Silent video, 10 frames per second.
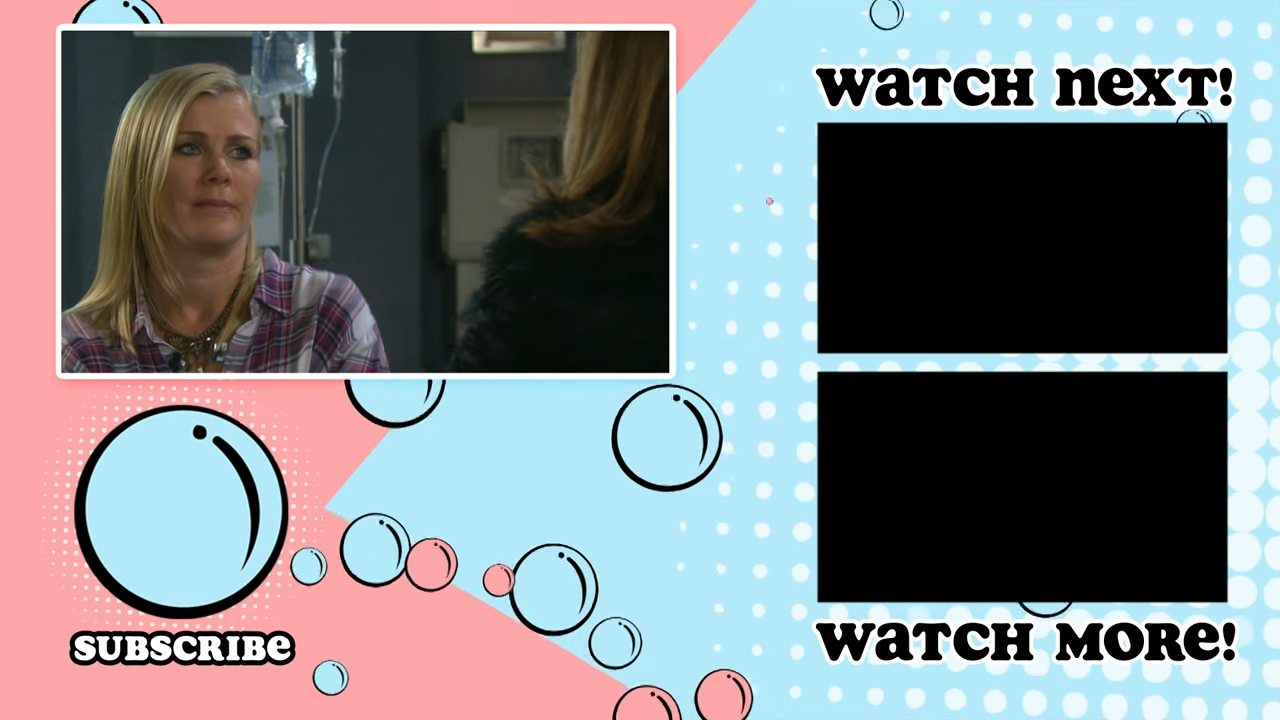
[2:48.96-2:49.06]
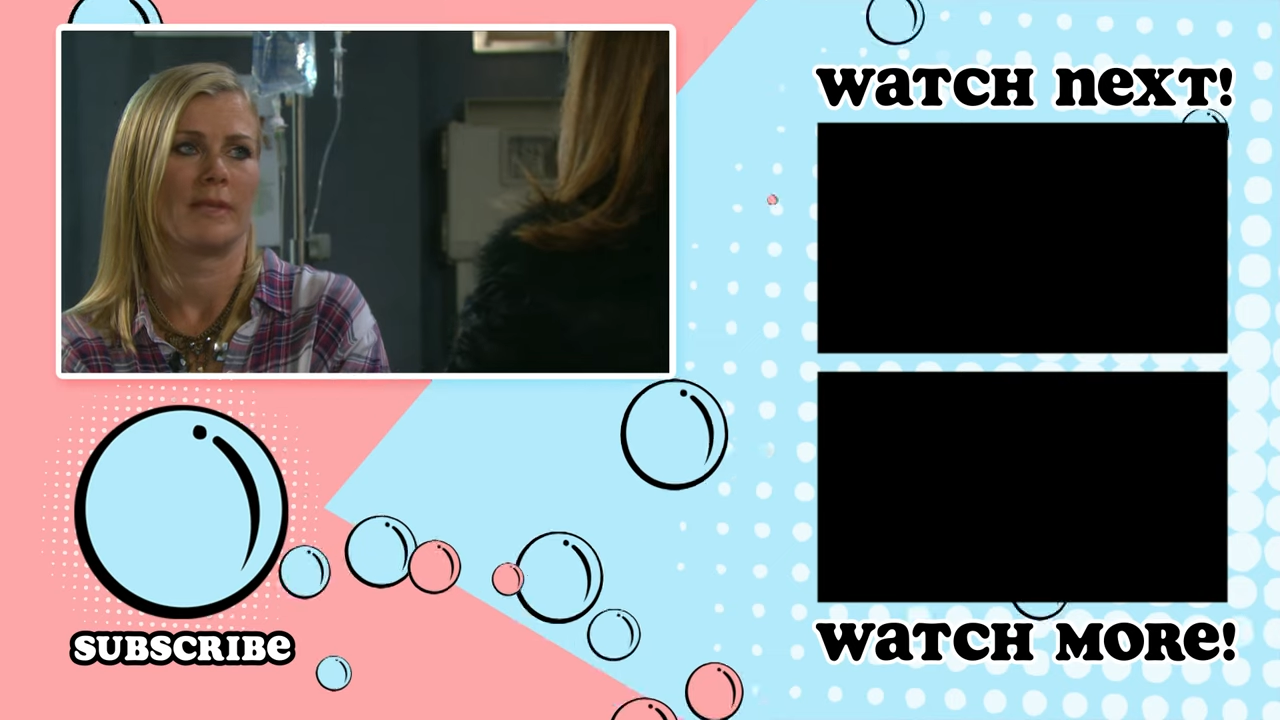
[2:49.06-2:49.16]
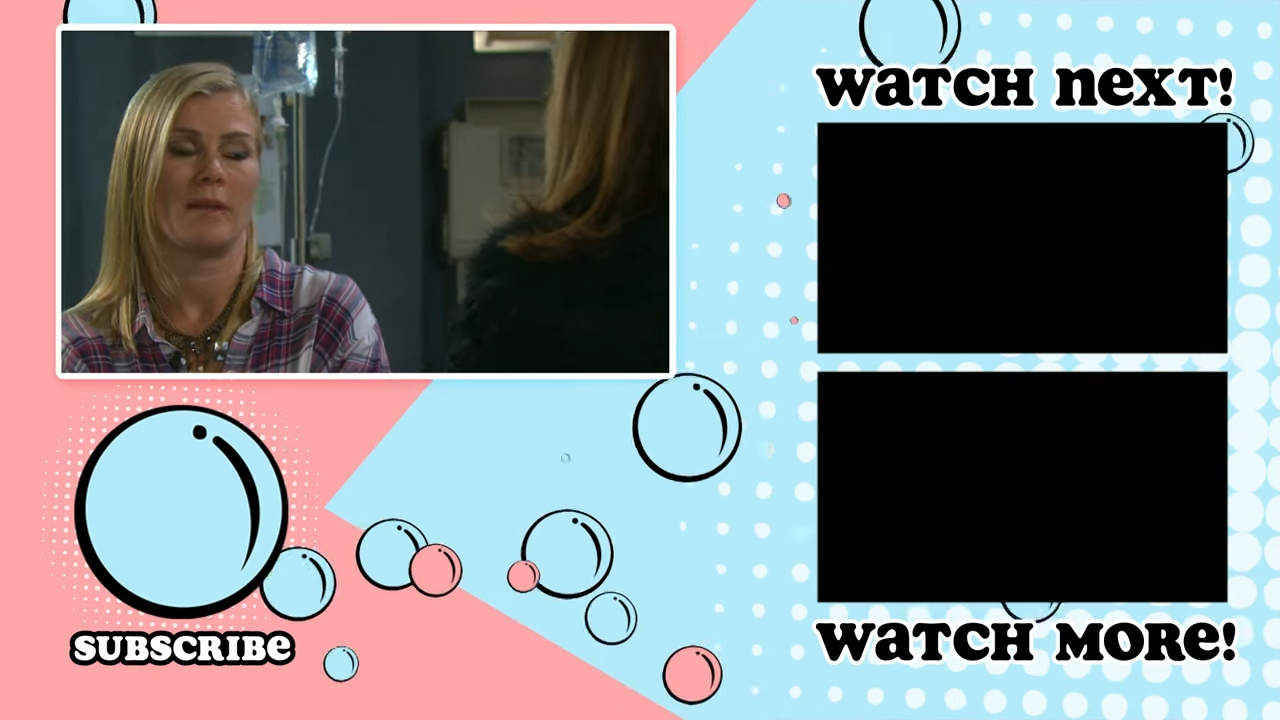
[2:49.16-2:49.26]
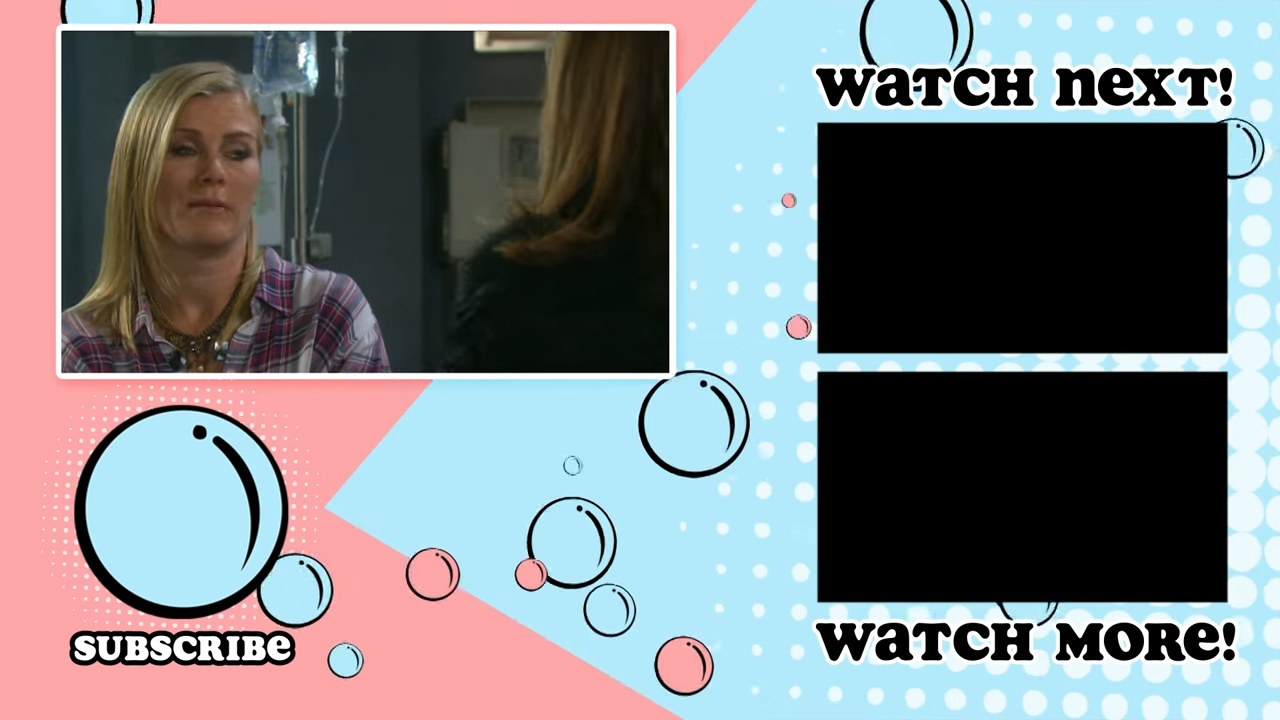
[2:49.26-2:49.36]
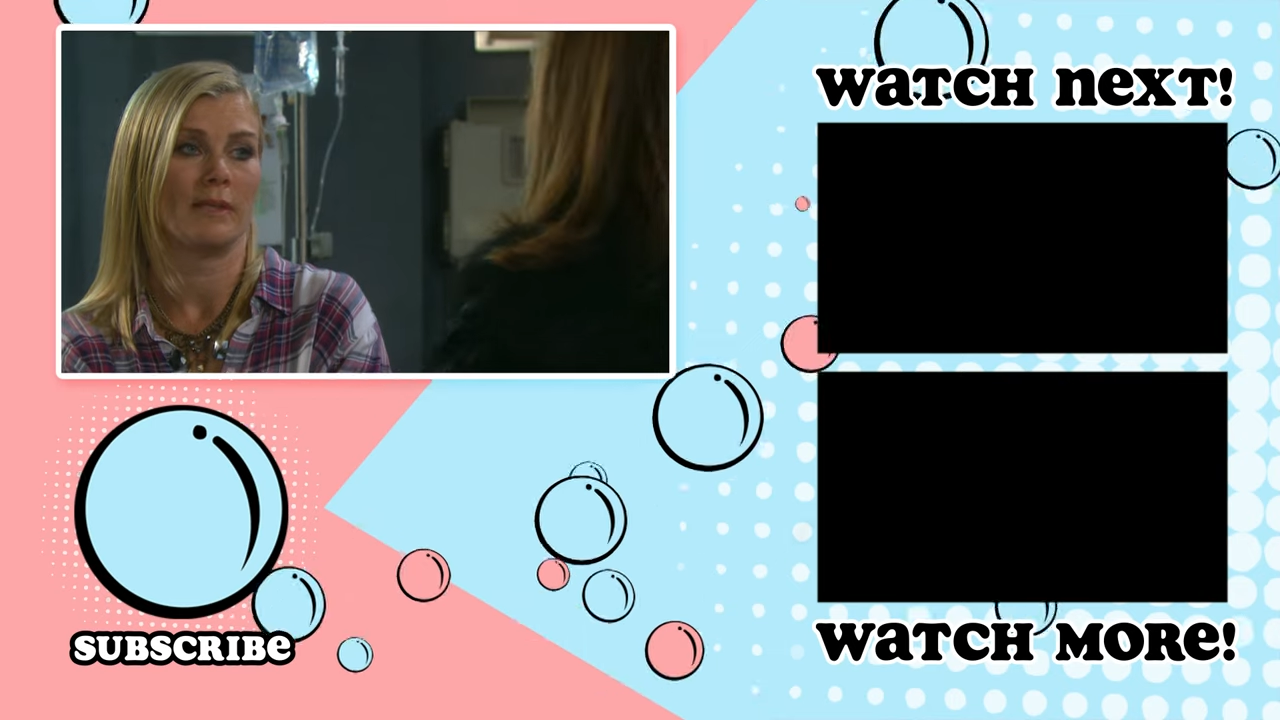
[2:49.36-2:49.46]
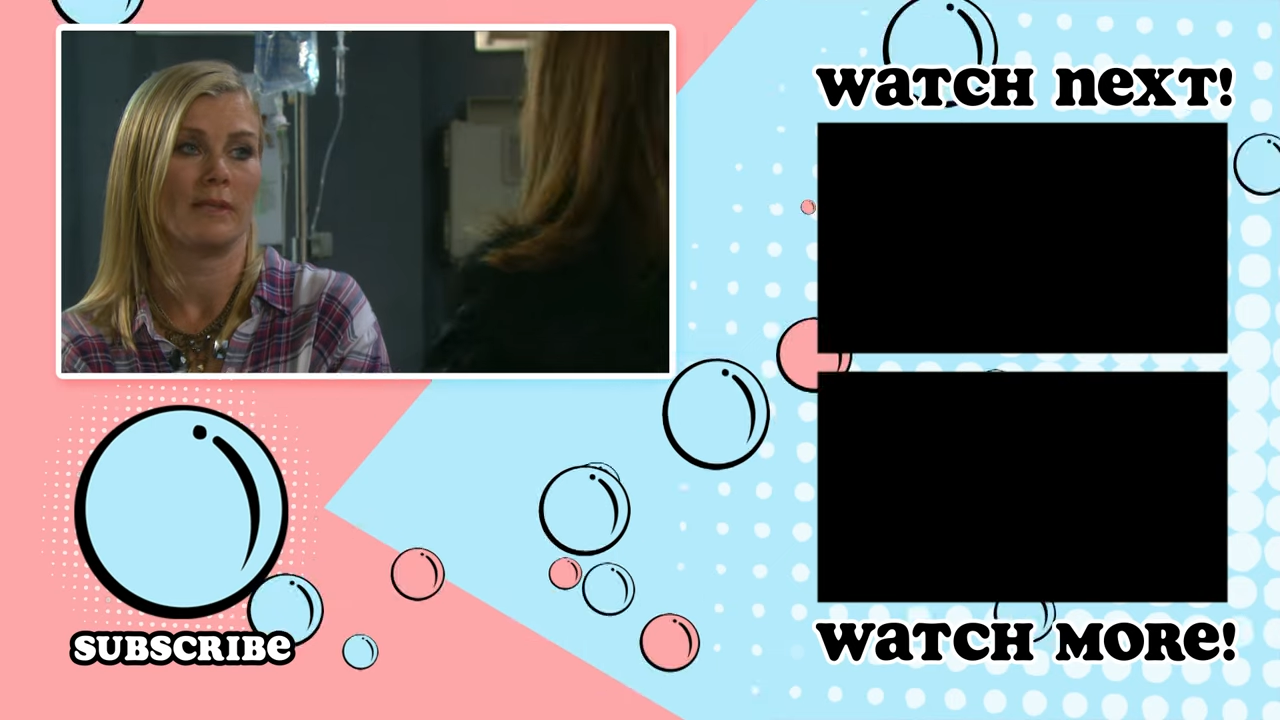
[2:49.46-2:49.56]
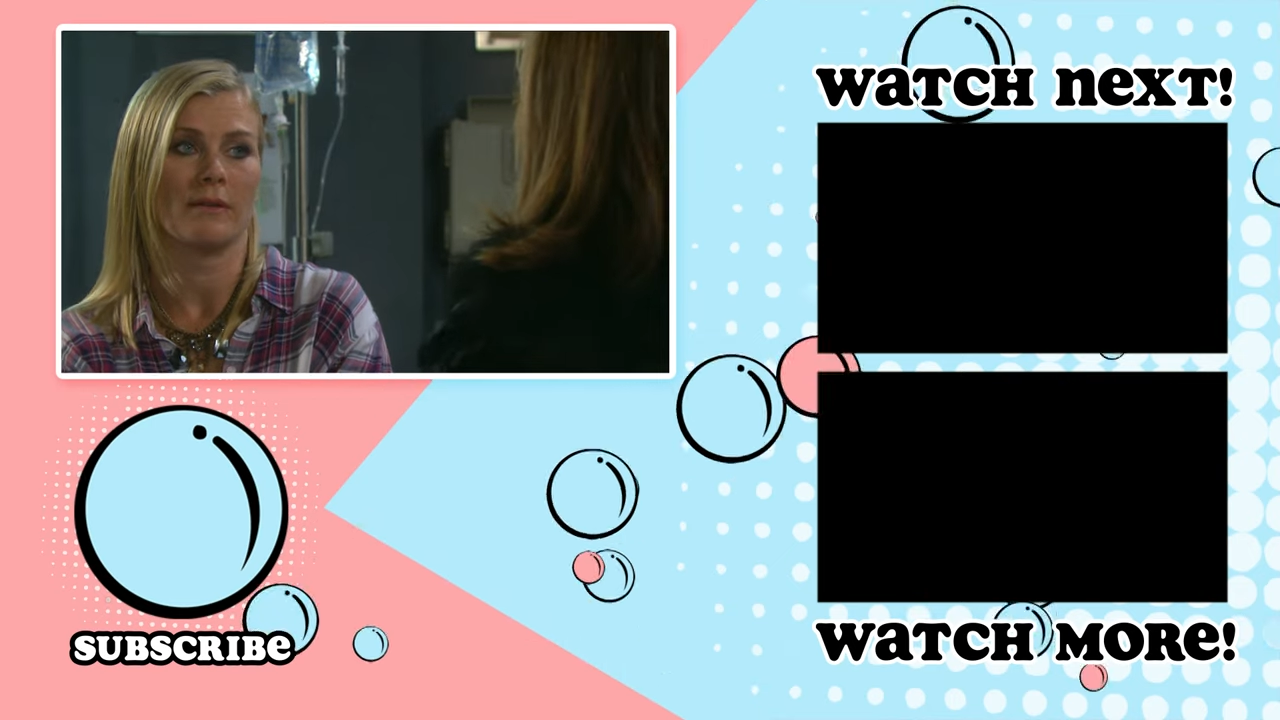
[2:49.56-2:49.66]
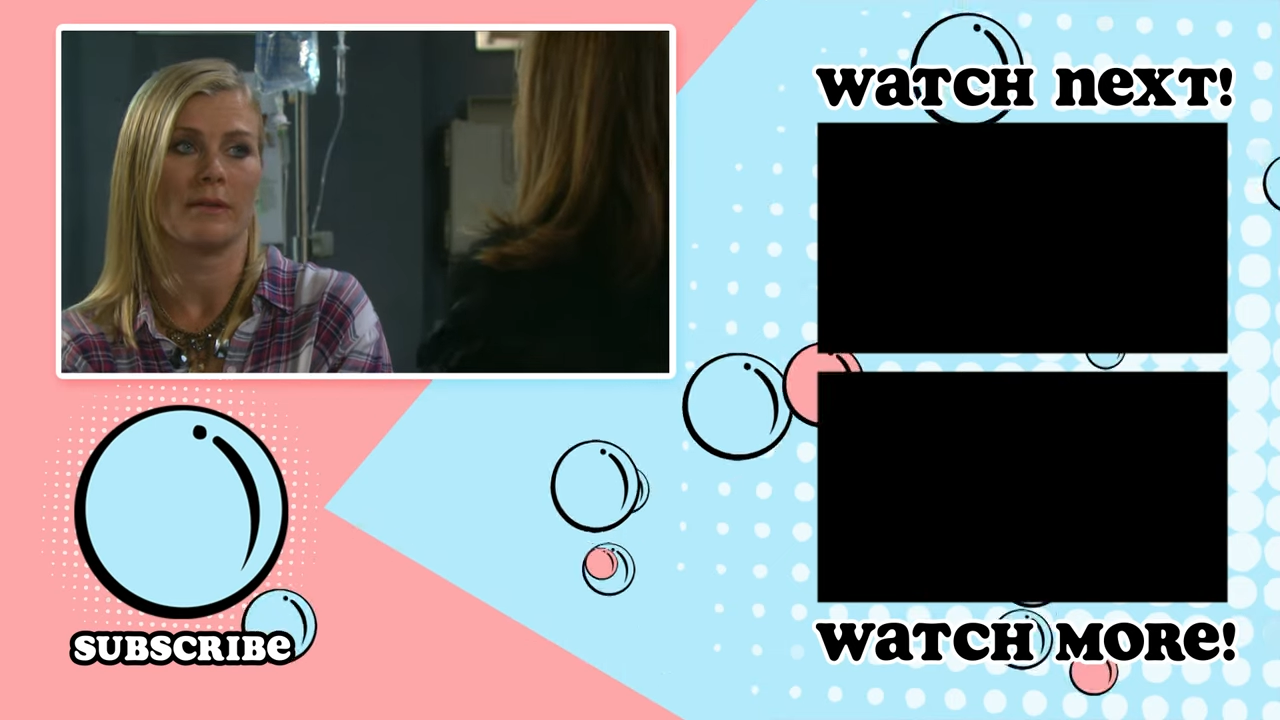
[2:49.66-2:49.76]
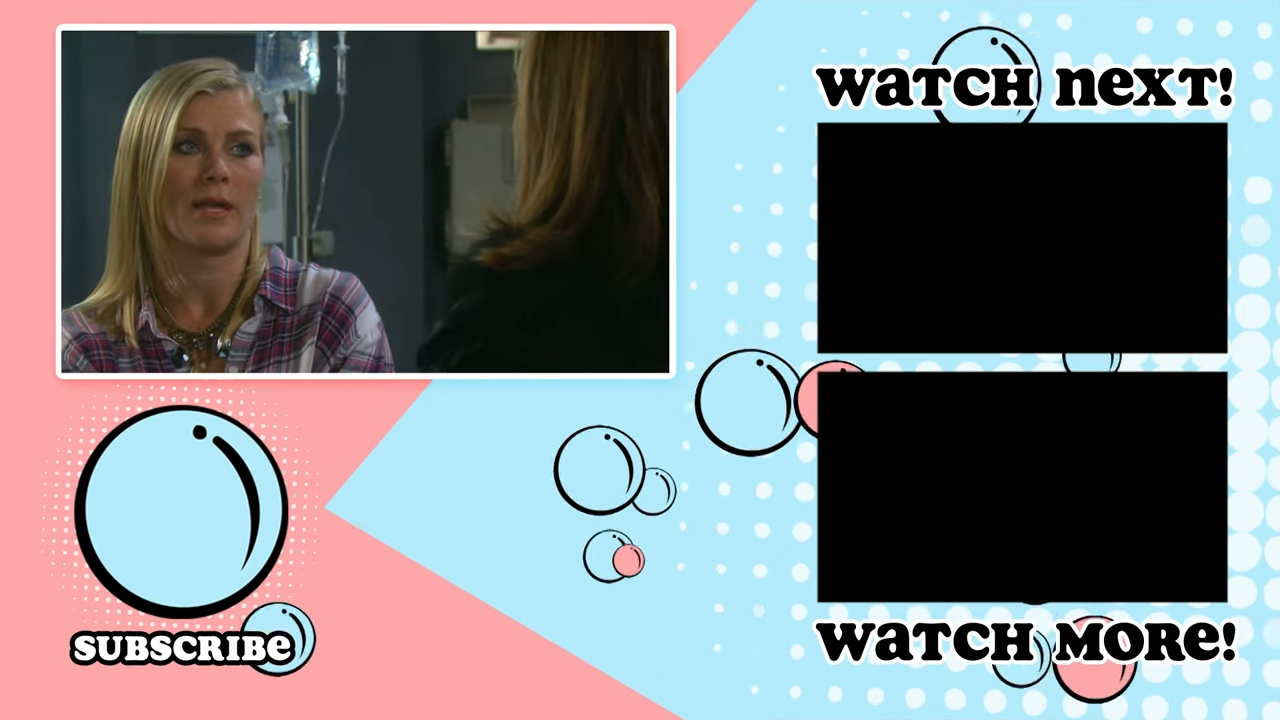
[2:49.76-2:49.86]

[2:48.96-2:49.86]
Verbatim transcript: I really don't